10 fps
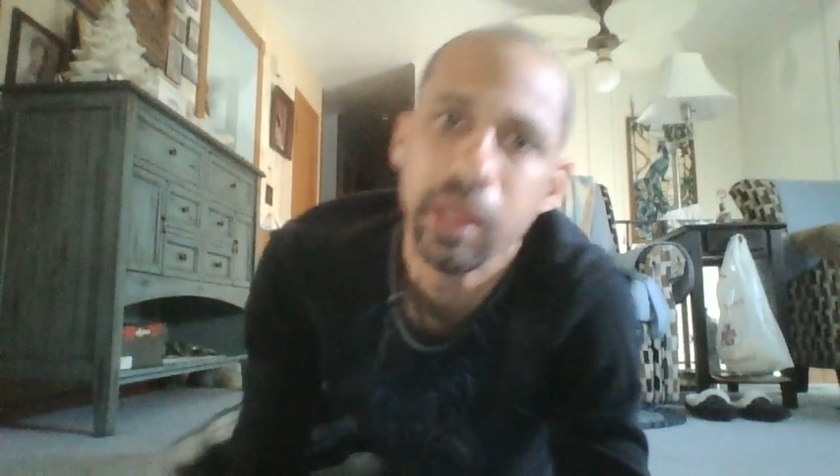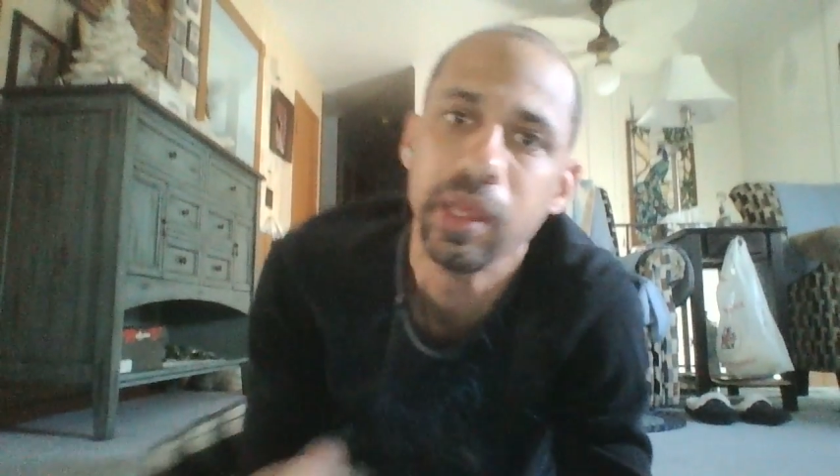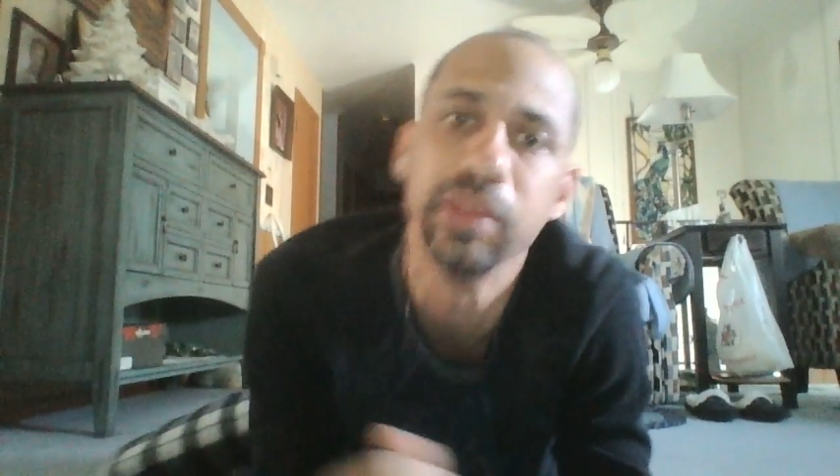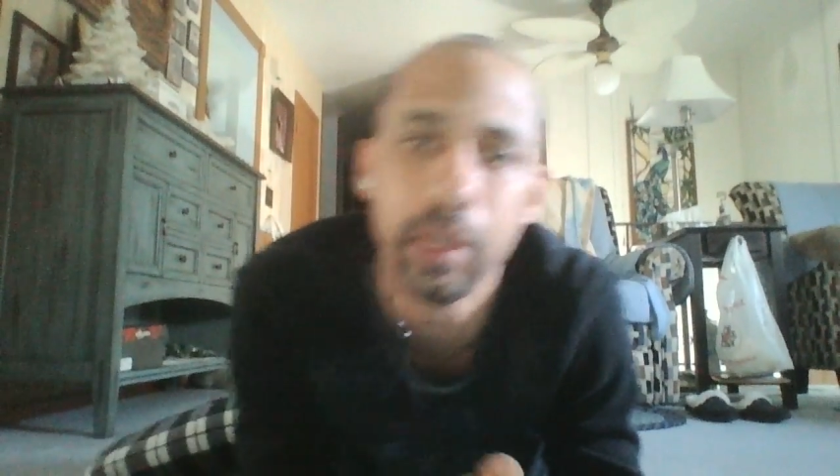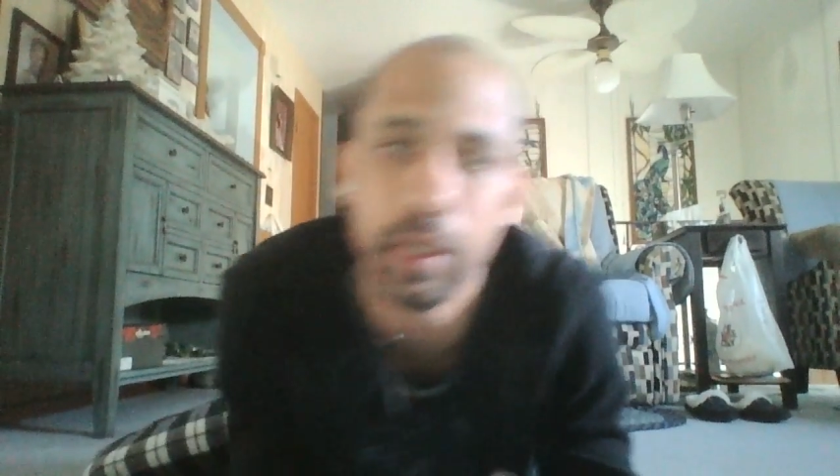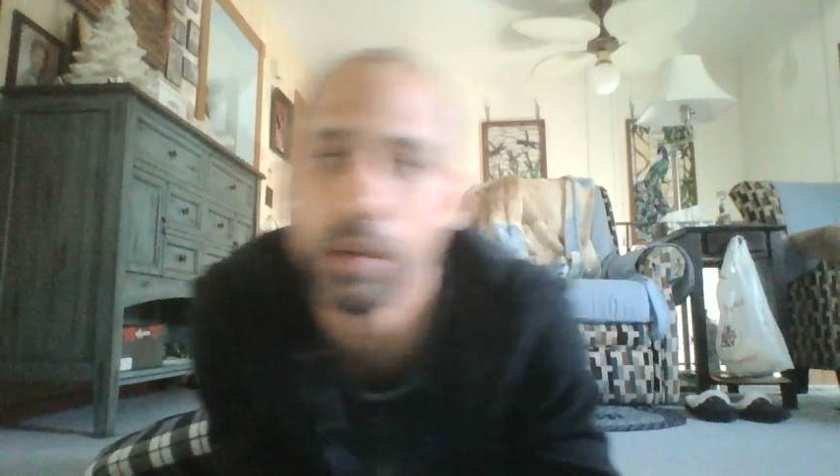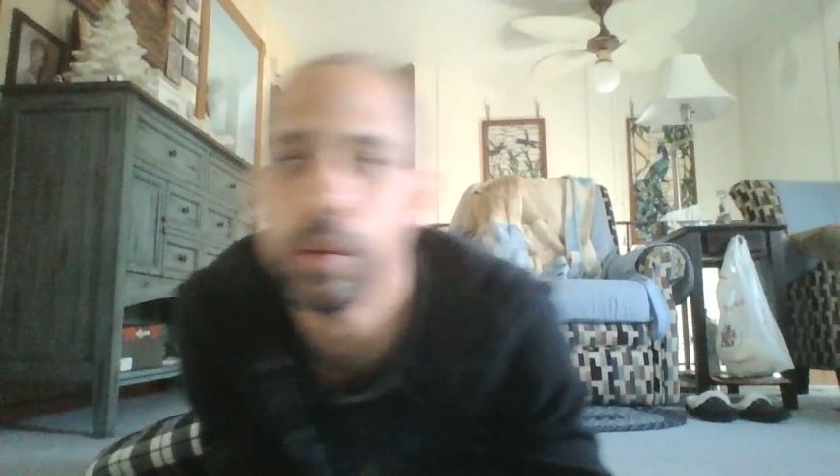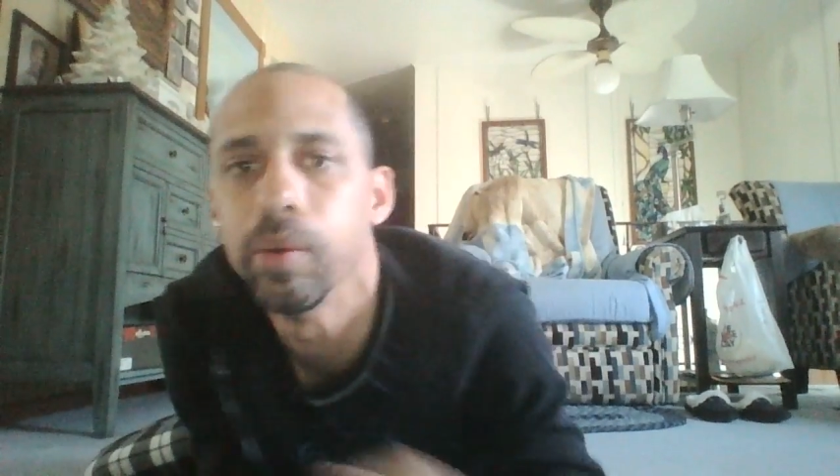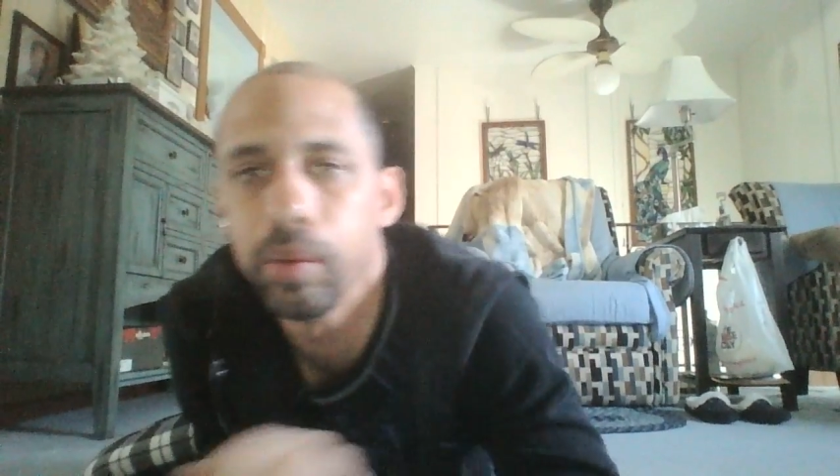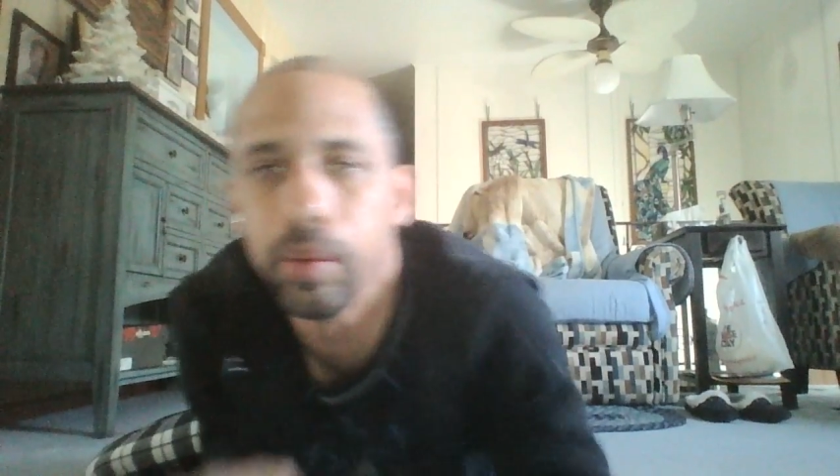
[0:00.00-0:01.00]
and then
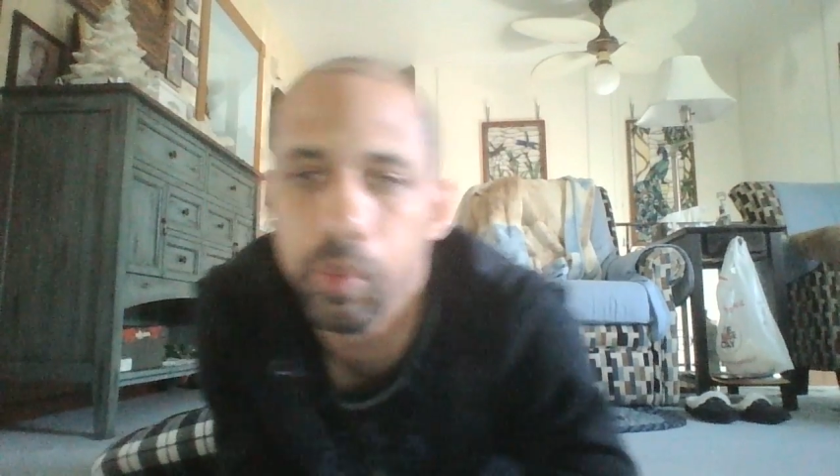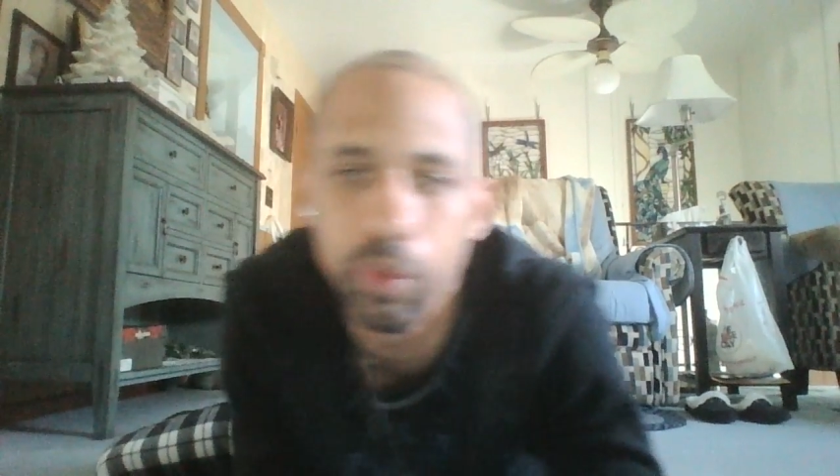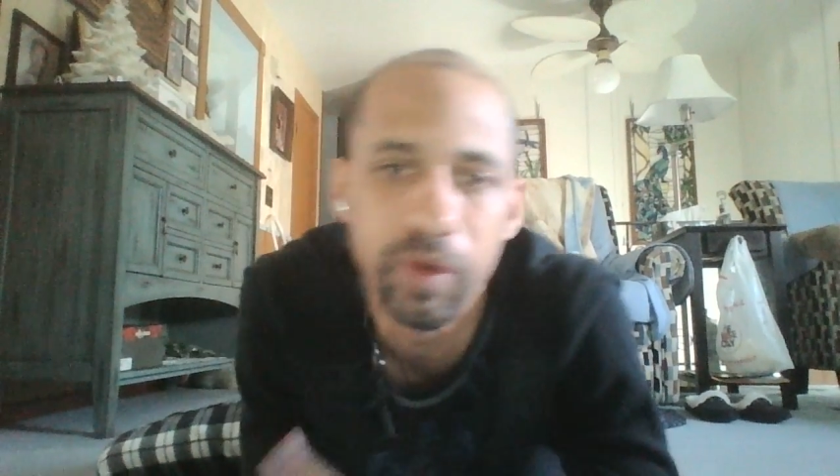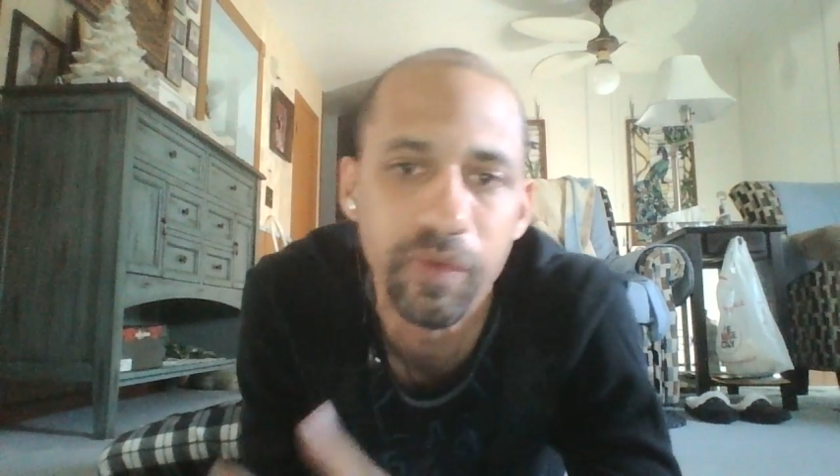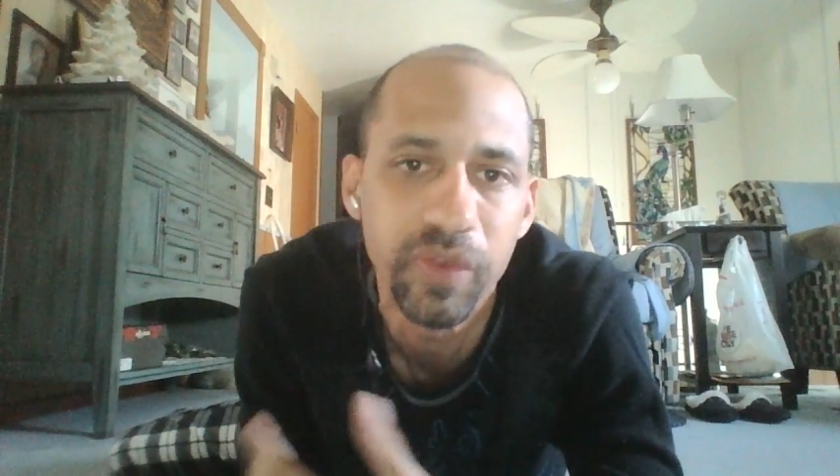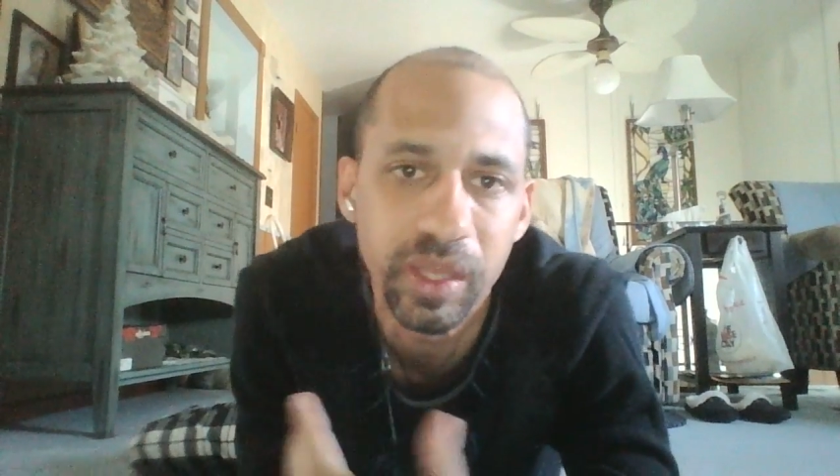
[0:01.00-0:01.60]
we'll have